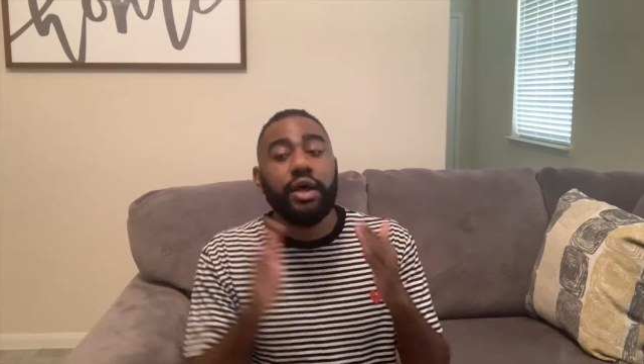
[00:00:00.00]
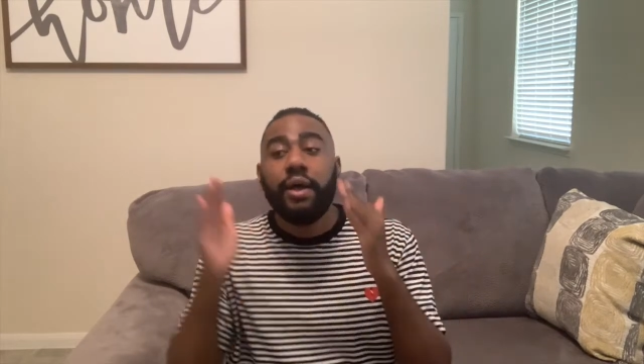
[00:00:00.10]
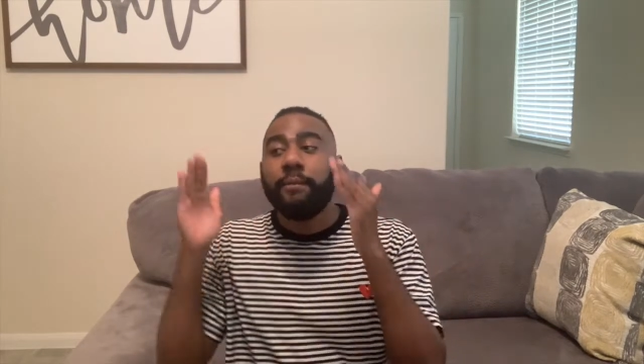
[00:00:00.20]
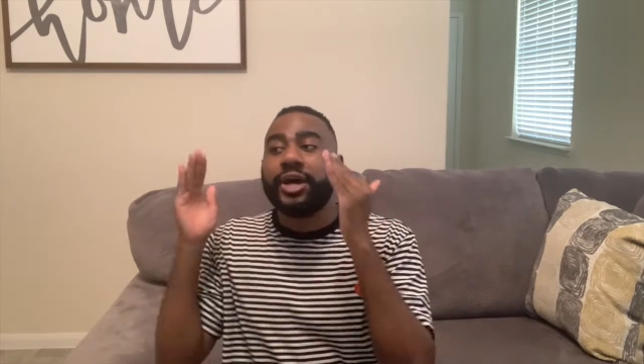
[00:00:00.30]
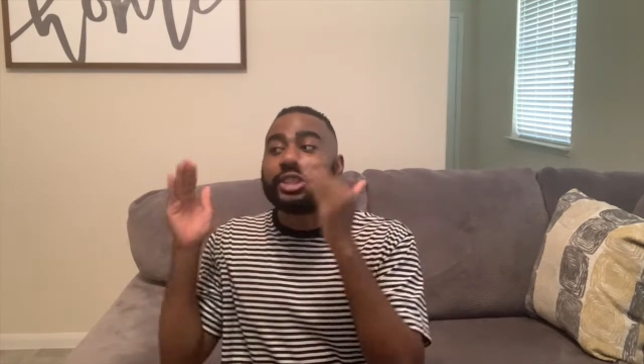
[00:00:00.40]

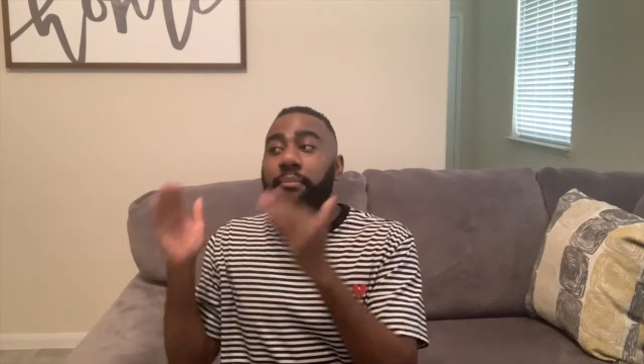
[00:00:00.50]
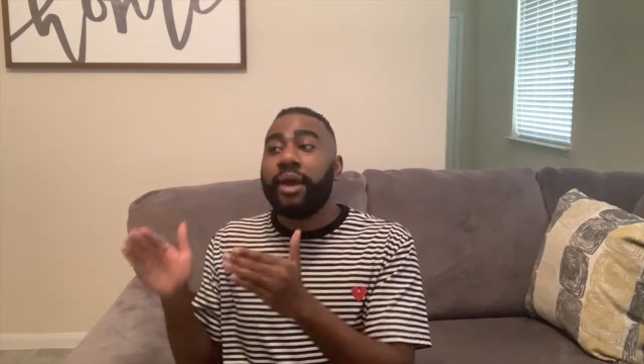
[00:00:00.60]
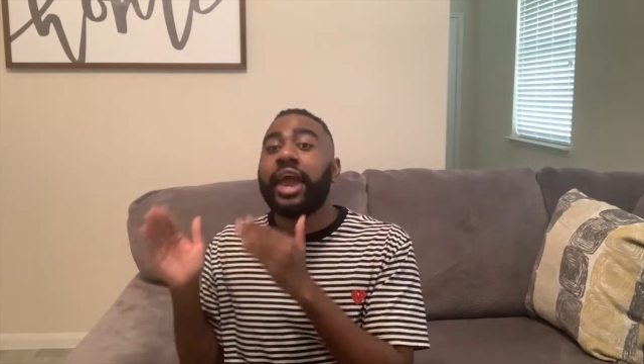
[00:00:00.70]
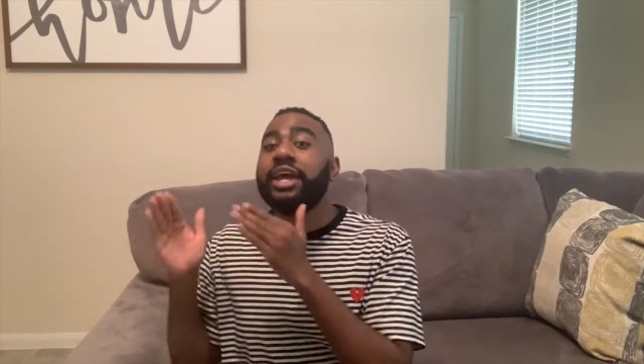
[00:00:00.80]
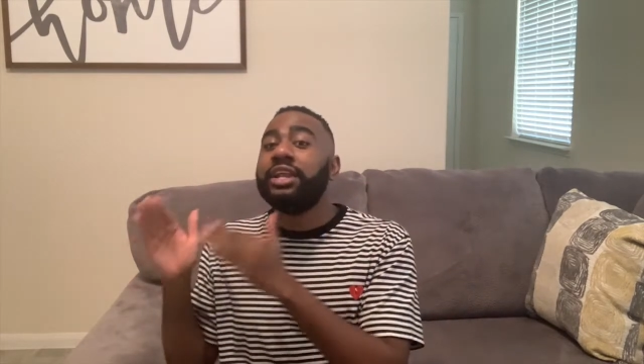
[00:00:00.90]
But the
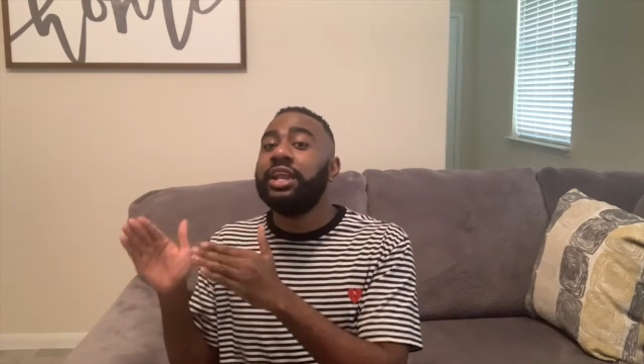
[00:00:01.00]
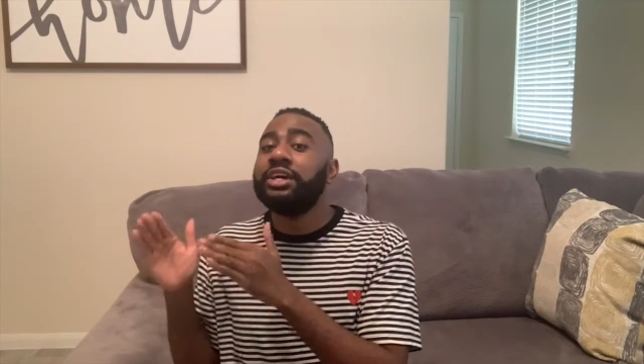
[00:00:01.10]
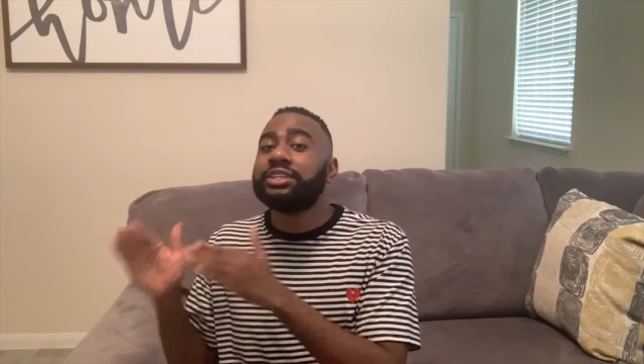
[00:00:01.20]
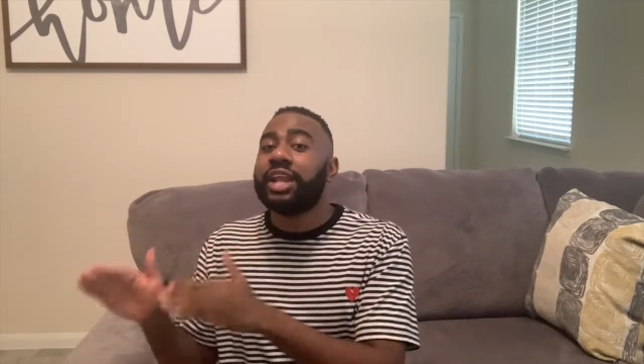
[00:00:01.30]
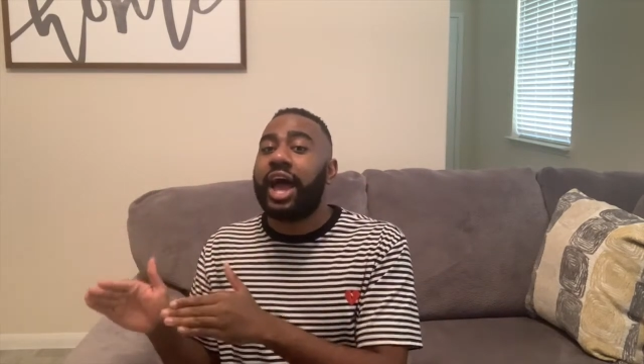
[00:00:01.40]
man
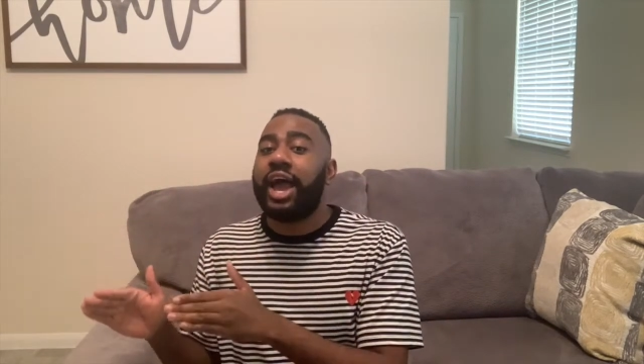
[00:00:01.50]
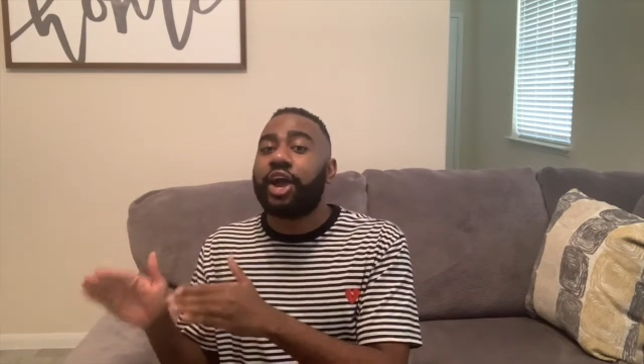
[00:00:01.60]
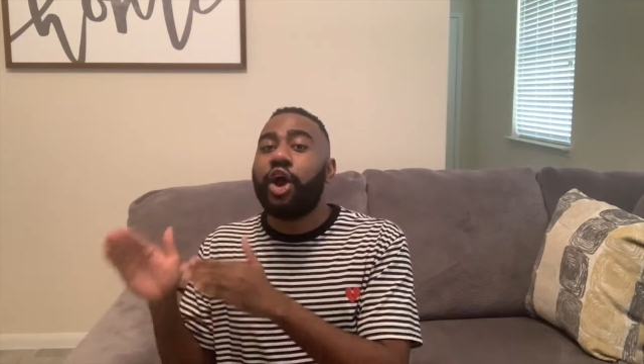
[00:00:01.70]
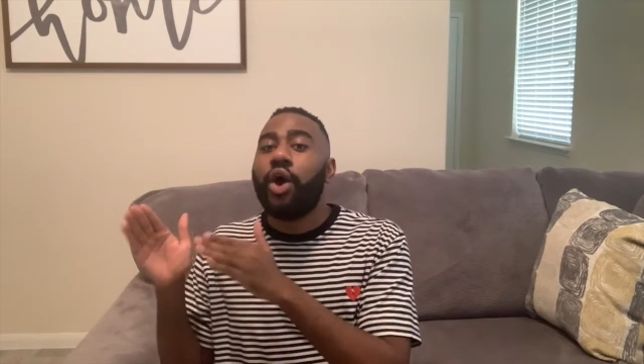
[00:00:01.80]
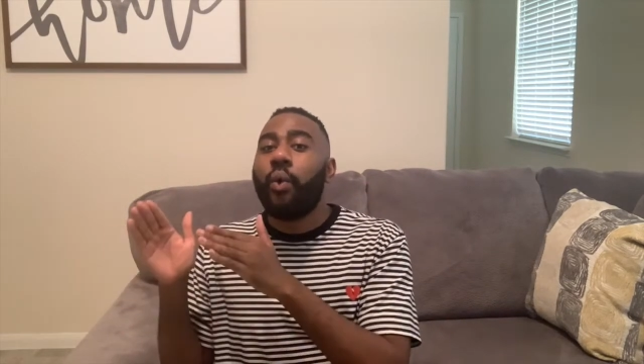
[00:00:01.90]
looked like
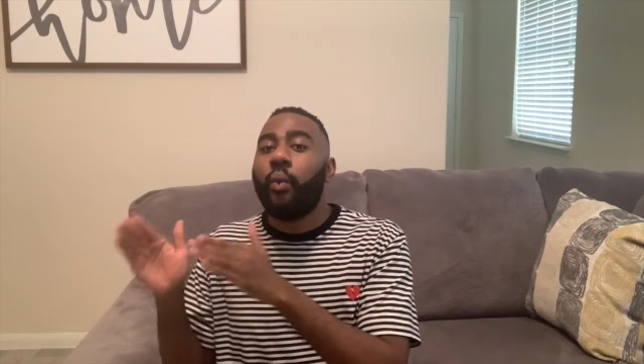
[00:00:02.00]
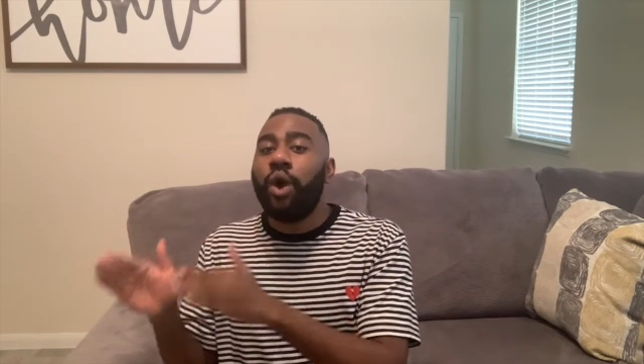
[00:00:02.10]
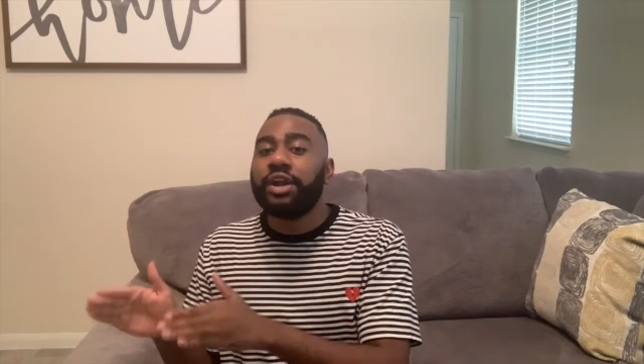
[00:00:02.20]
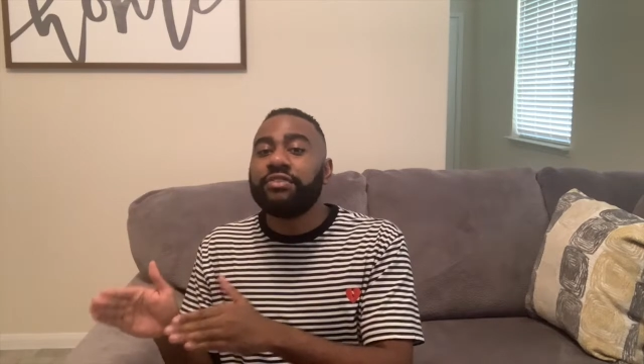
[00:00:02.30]
one